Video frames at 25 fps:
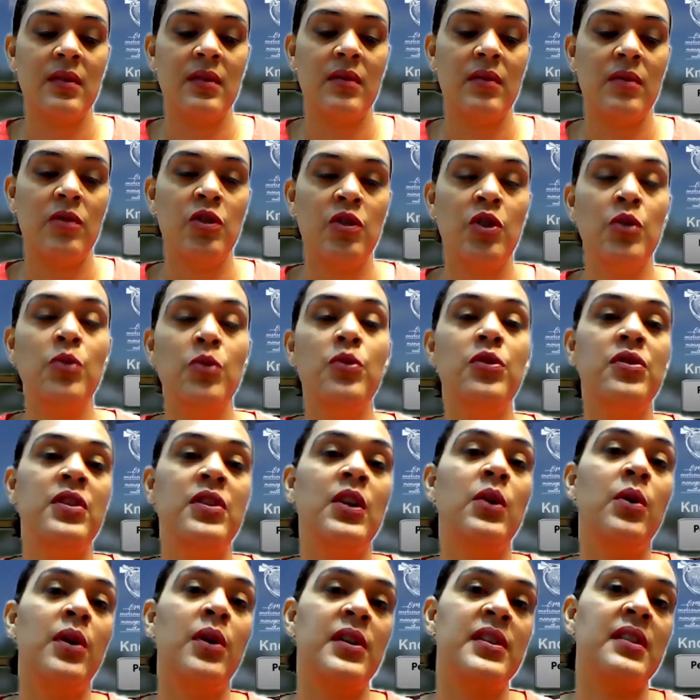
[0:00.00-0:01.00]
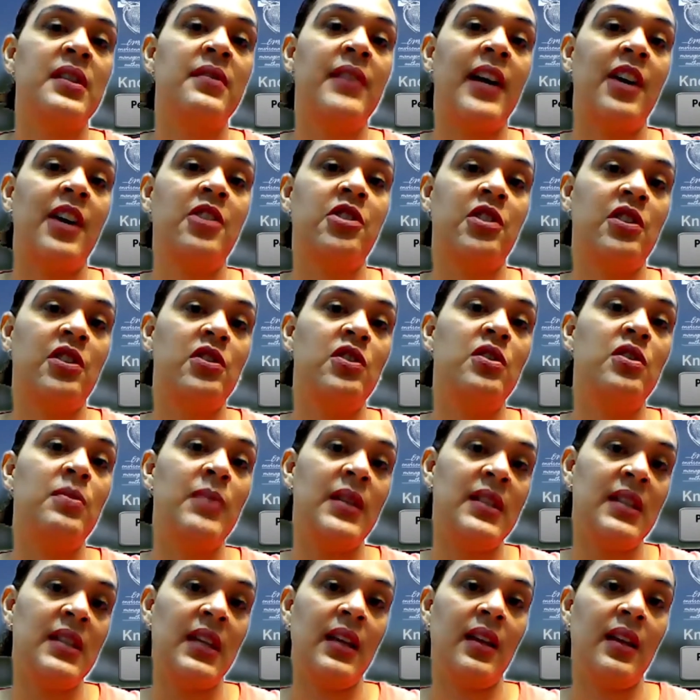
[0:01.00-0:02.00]
choose the course of action to be
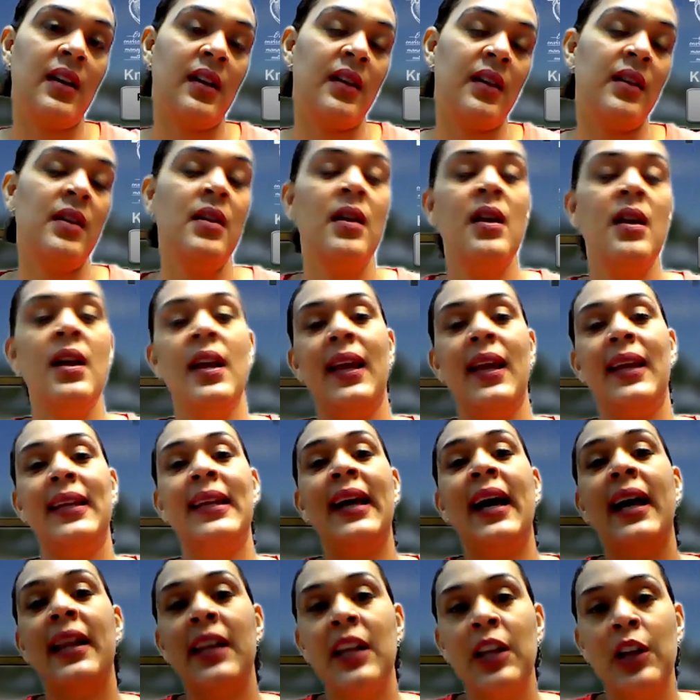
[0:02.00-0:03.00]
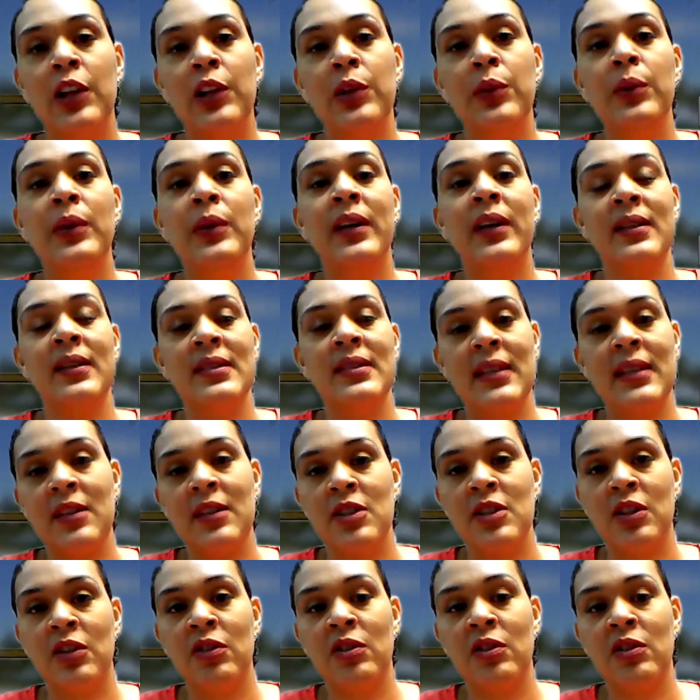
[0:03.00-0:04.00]
taken. It can include
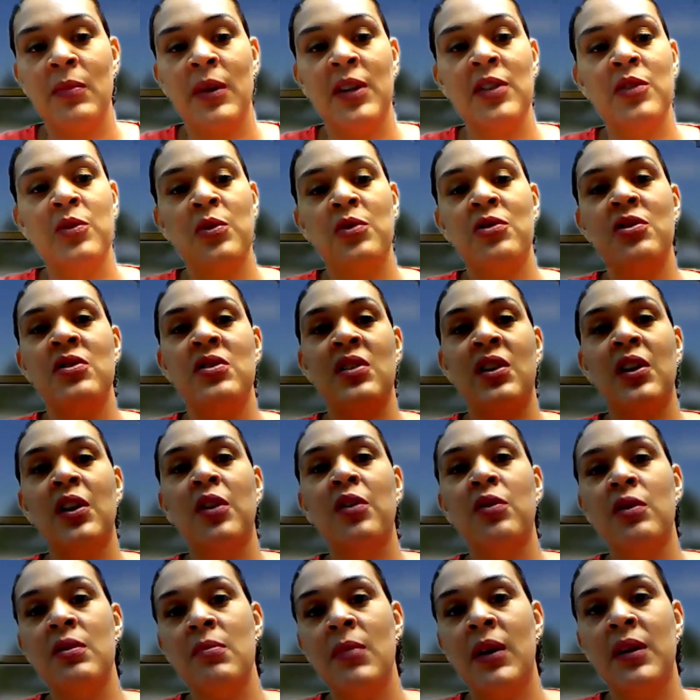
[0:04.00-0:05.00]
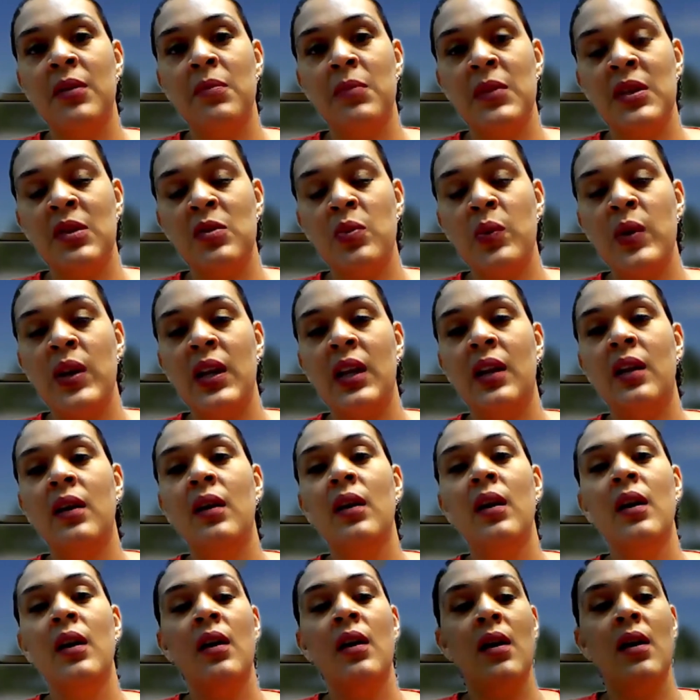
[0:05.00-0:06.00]
consent agreements, which is an agreement between
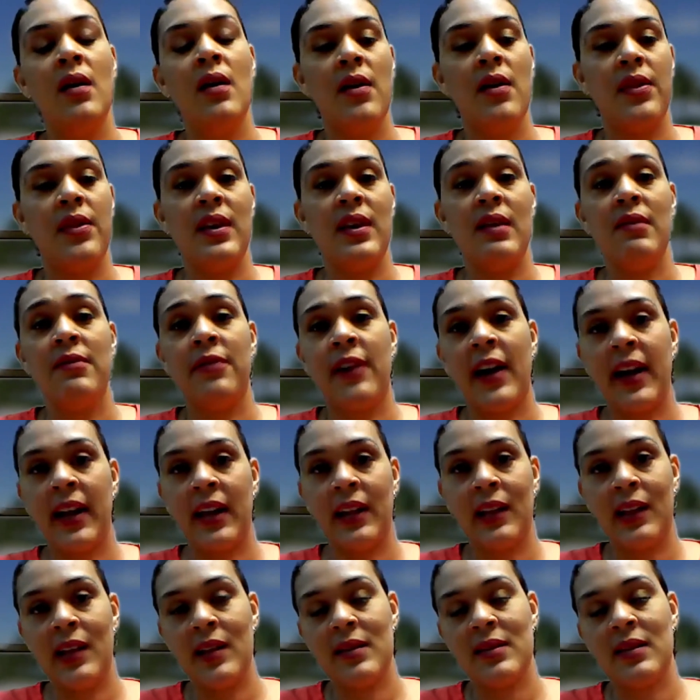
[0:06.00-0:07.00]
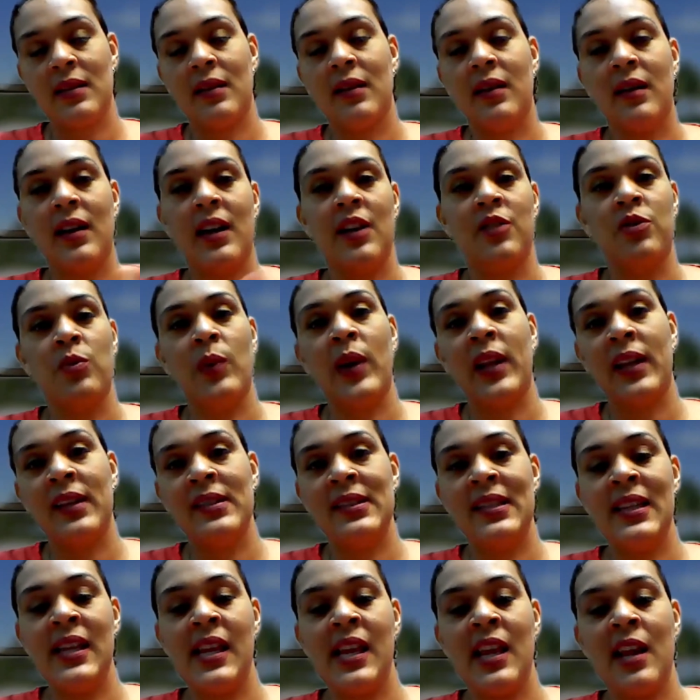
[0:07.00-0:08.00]
the violator as well as
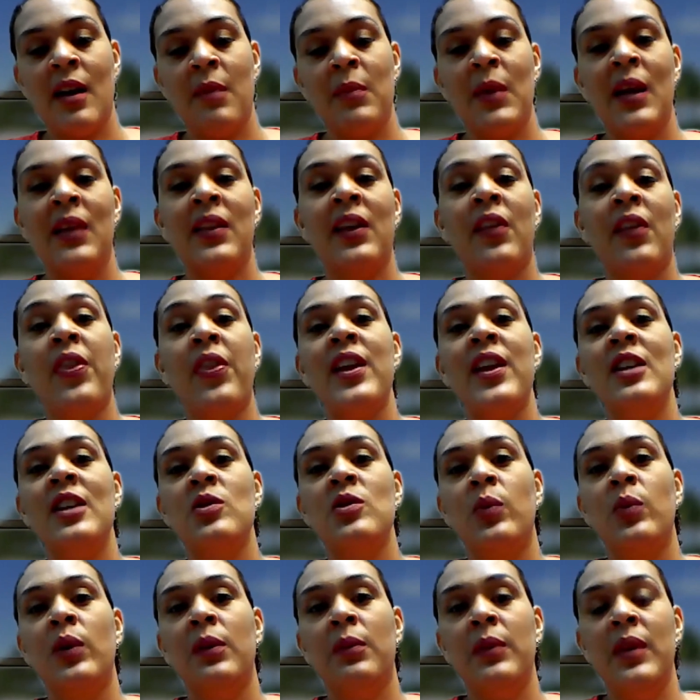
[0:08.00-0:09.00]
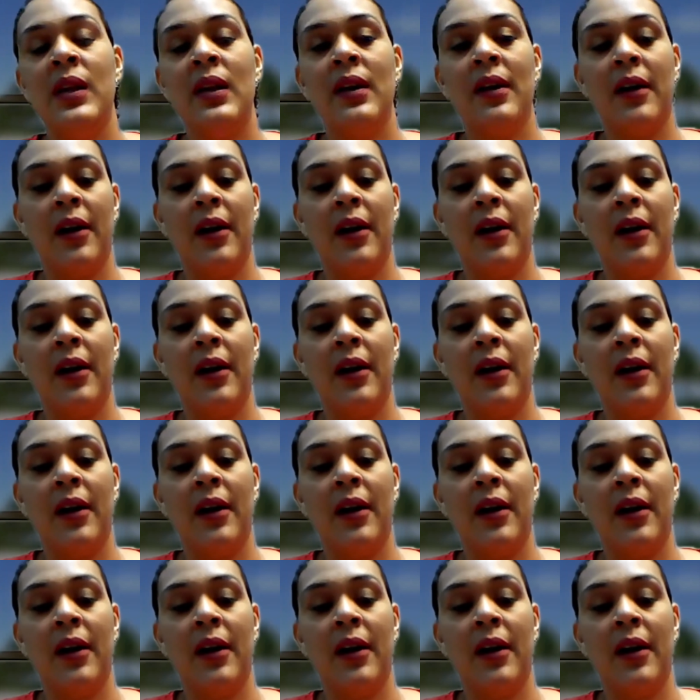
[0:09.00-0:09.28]
the EMA that things will be